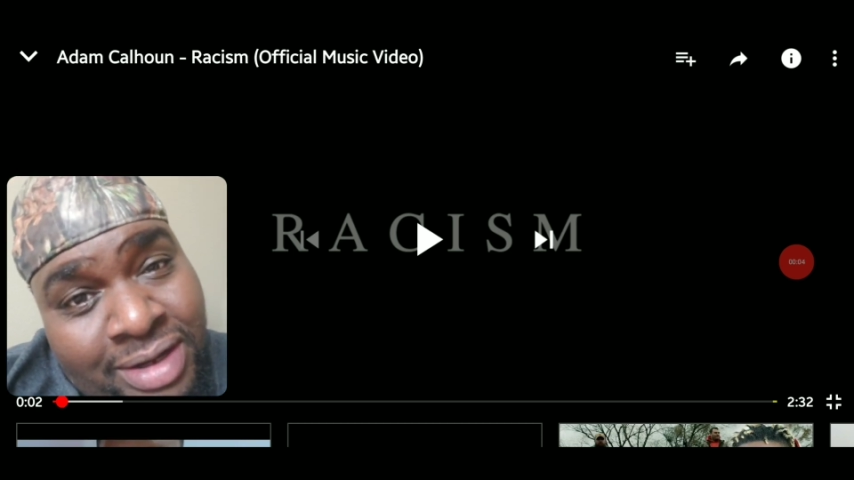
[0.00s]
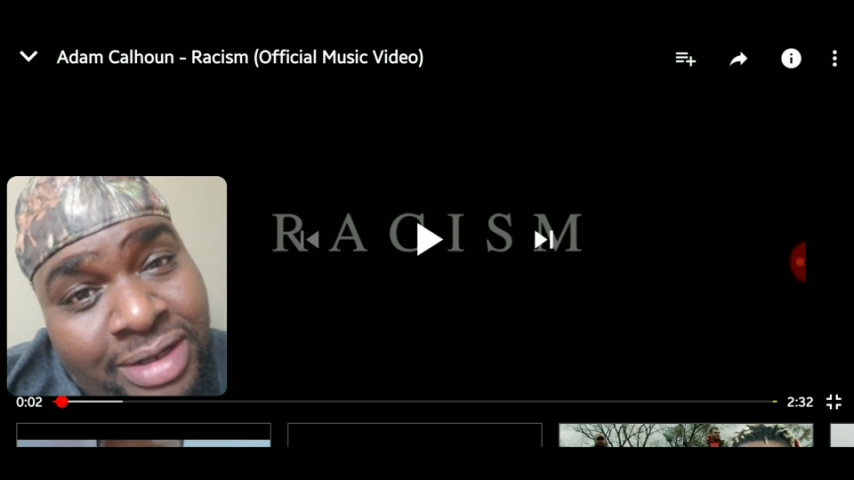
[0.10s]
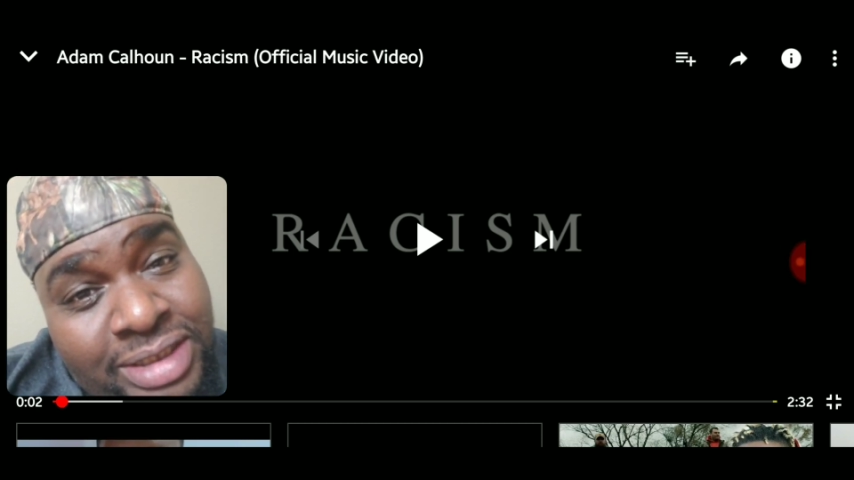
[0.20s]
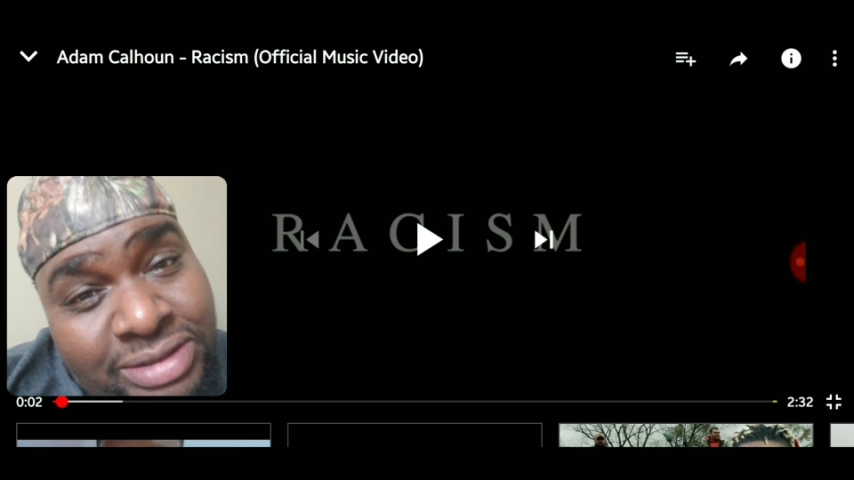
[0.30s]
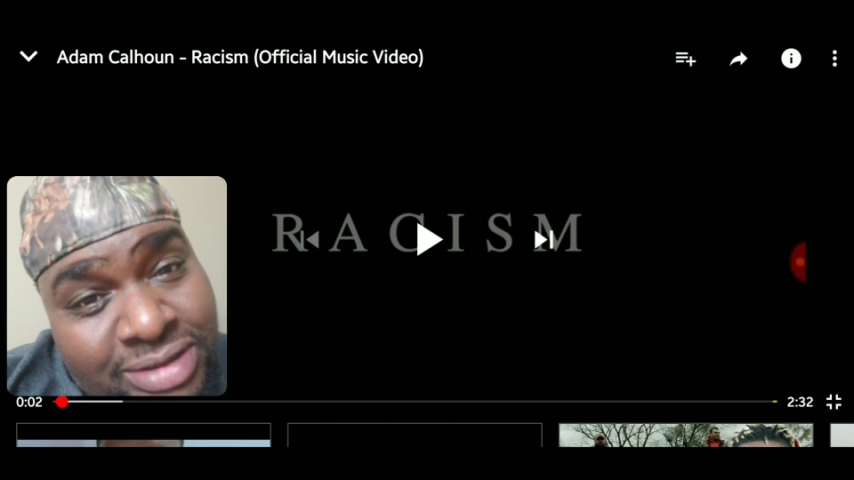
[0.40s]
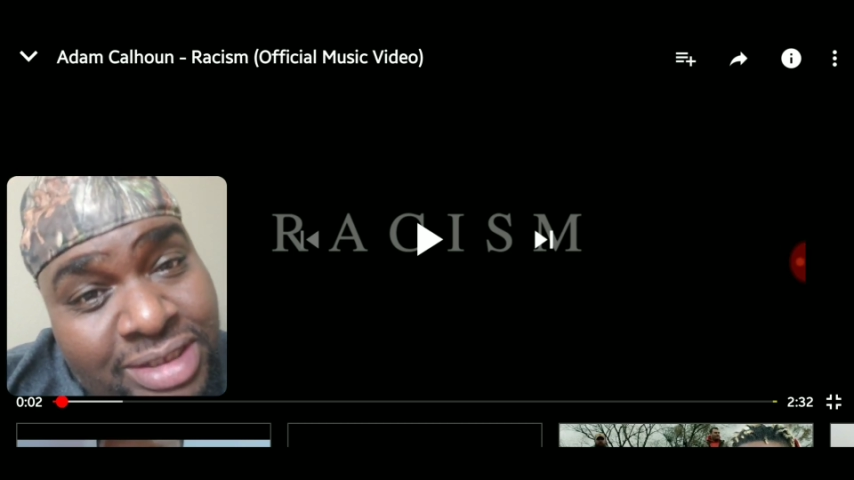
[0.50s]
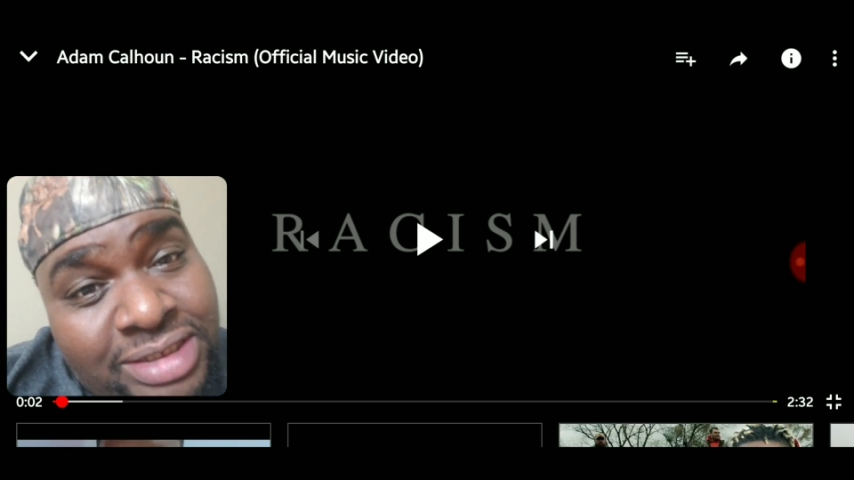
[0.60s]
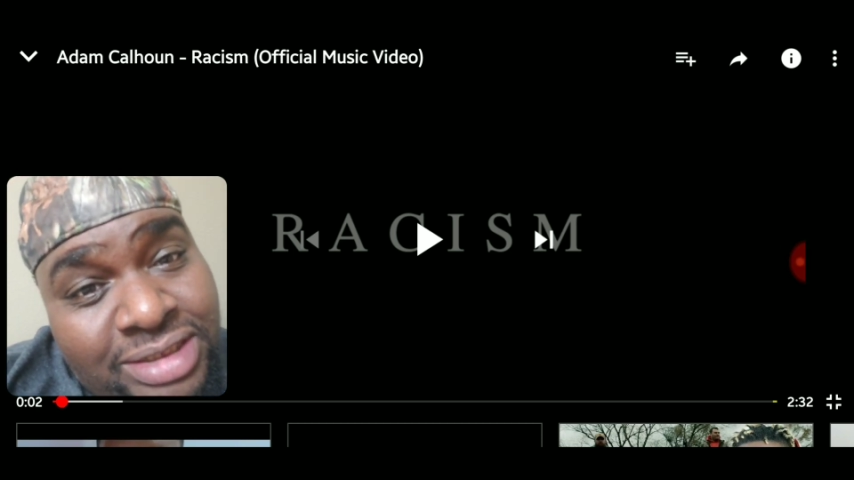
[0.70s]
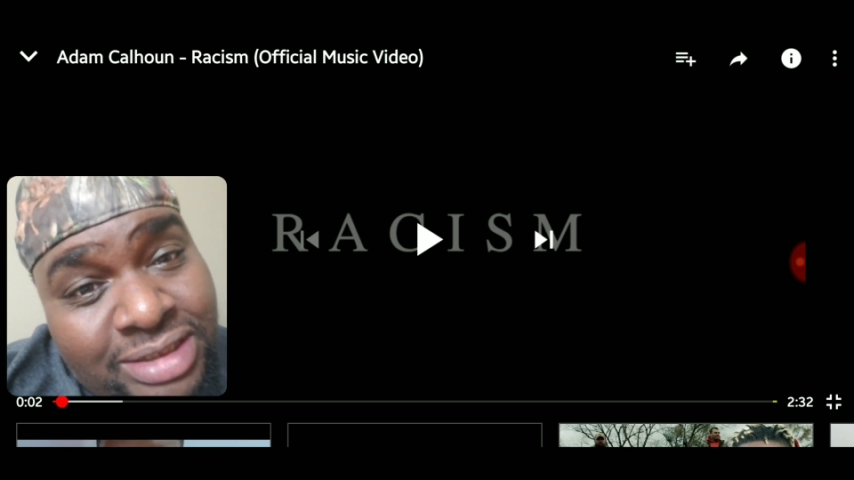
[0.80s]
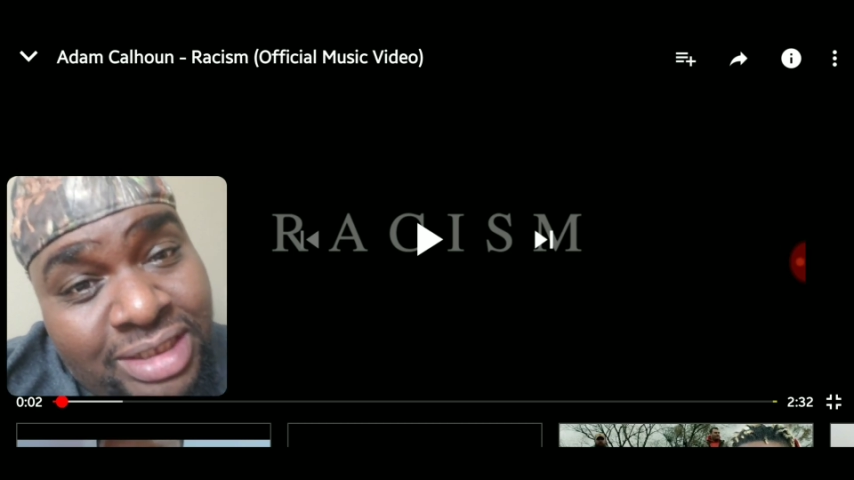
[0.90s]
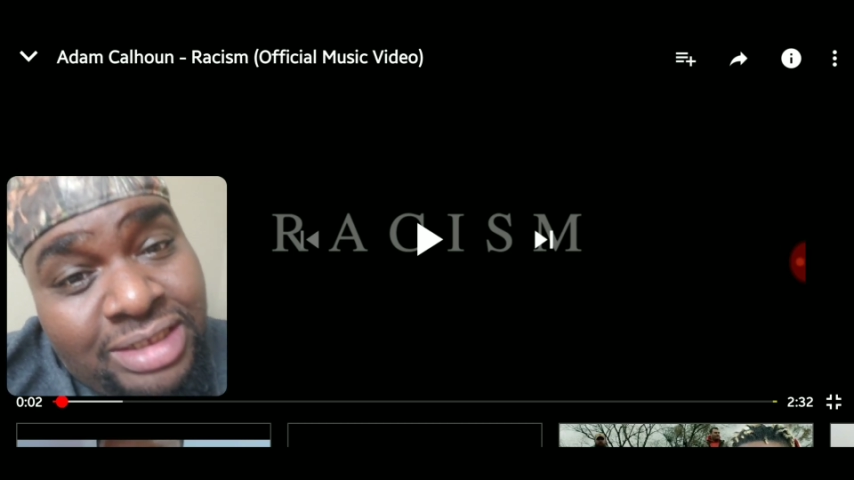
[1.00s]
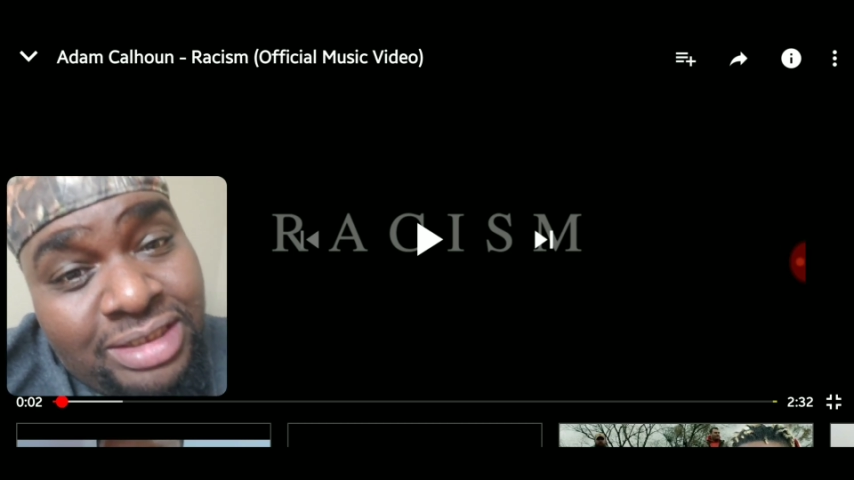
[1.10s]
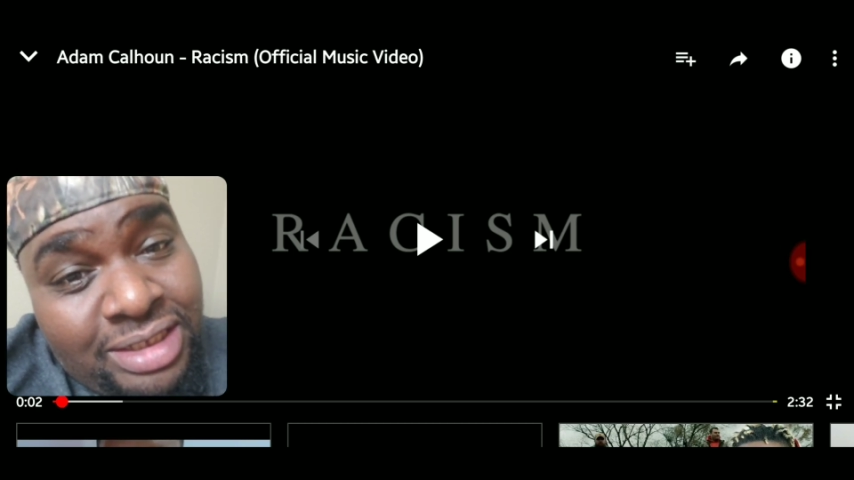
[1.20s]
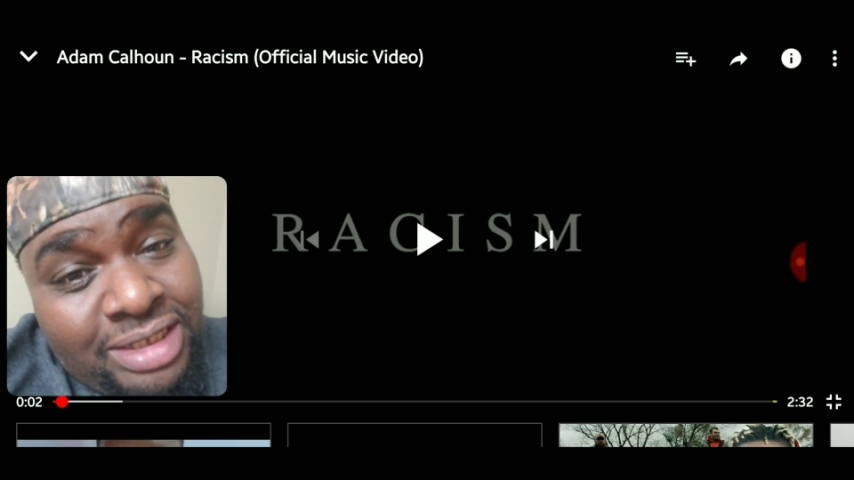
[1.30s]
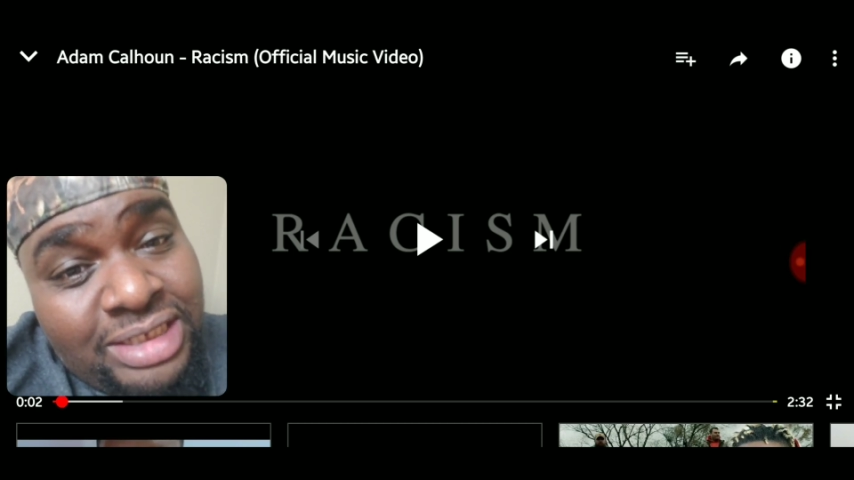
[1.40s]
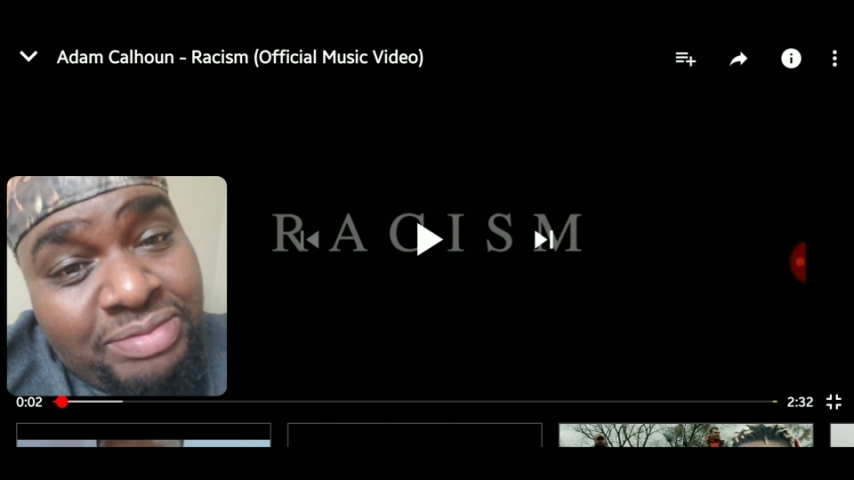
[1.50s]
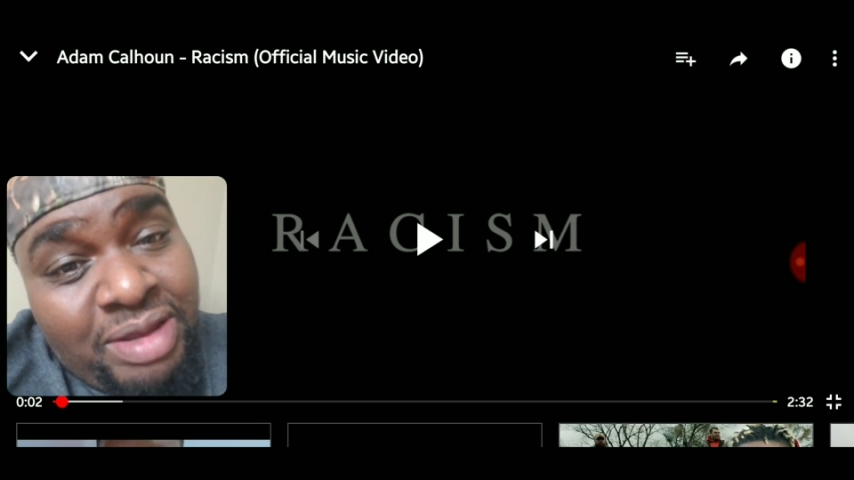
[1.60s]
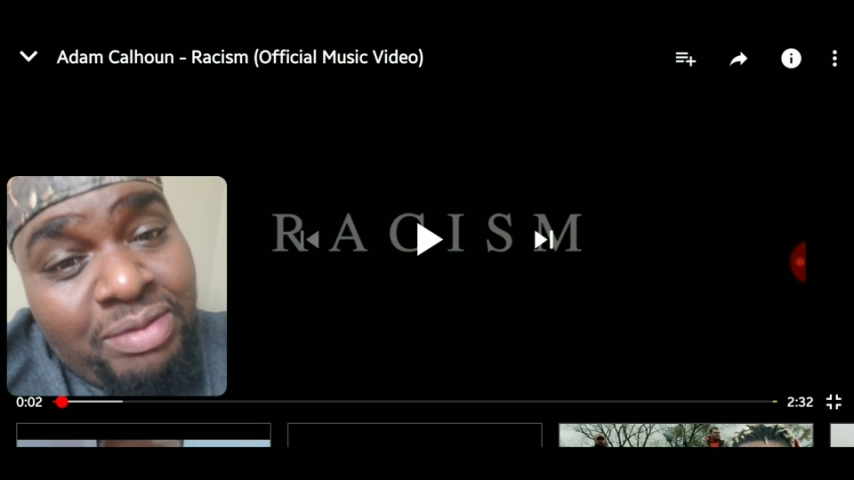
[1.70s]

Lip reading: country cousin, D-Link Kicks, man.